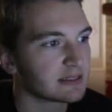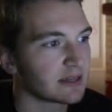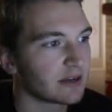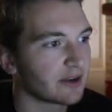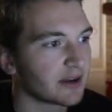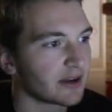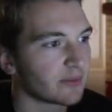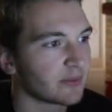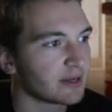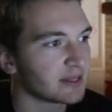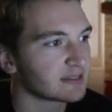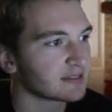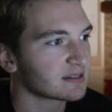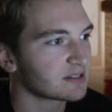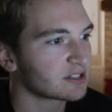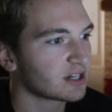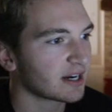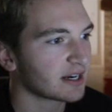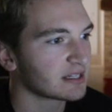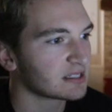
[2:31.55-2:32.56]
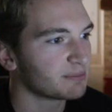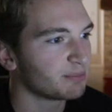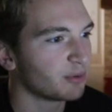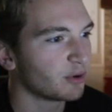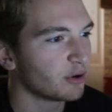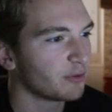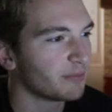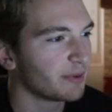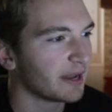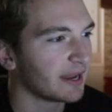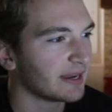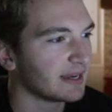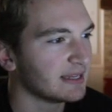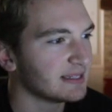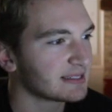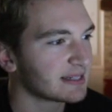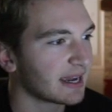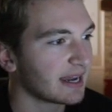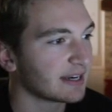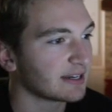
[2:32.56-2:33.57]
So anyways, let's check his bullpen.
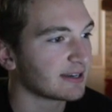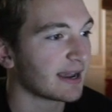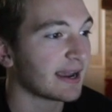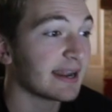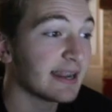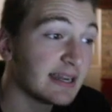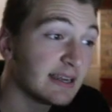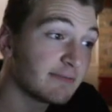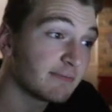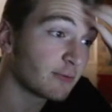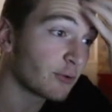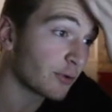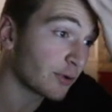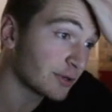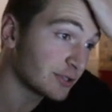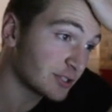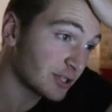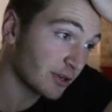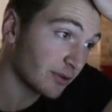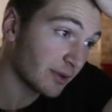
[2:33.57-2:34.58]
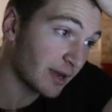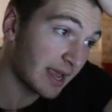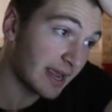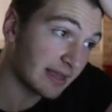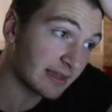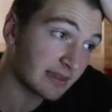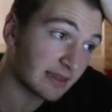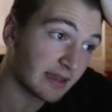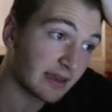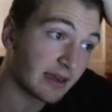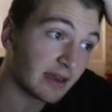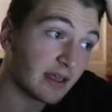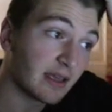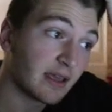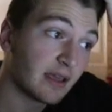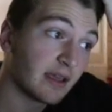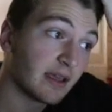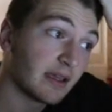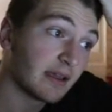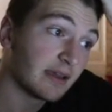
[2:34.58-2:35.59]
He's got 94 Joe Nathan,
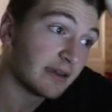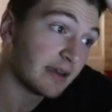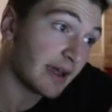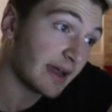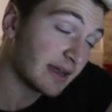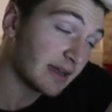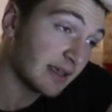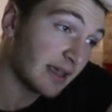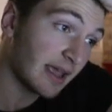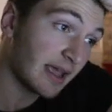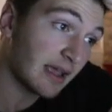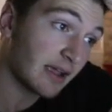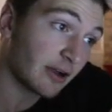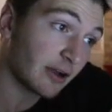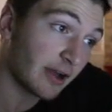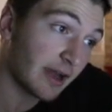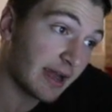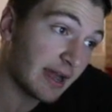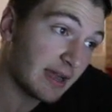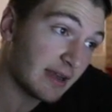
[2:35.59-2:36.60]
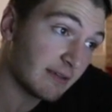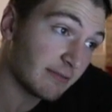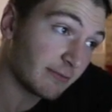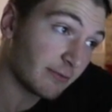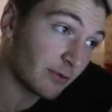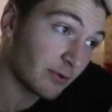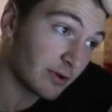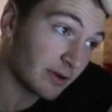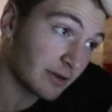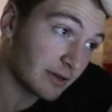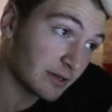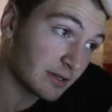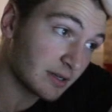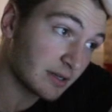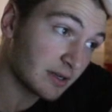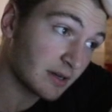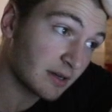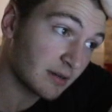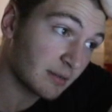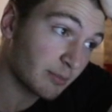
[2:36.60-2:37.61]
84
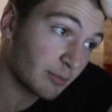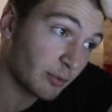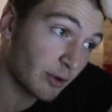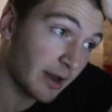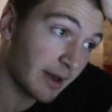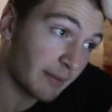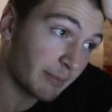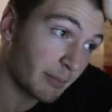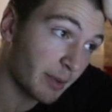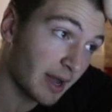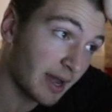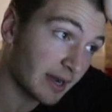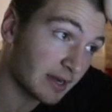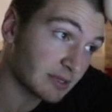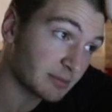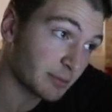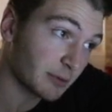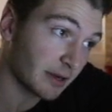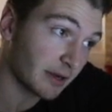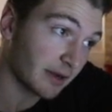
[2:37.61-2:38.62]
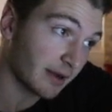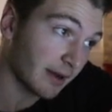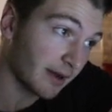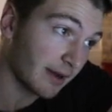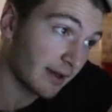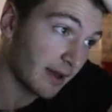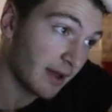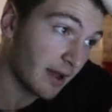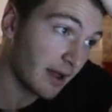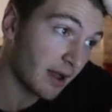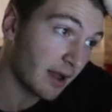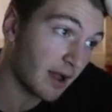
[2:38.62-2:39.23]
Brad Boxberger,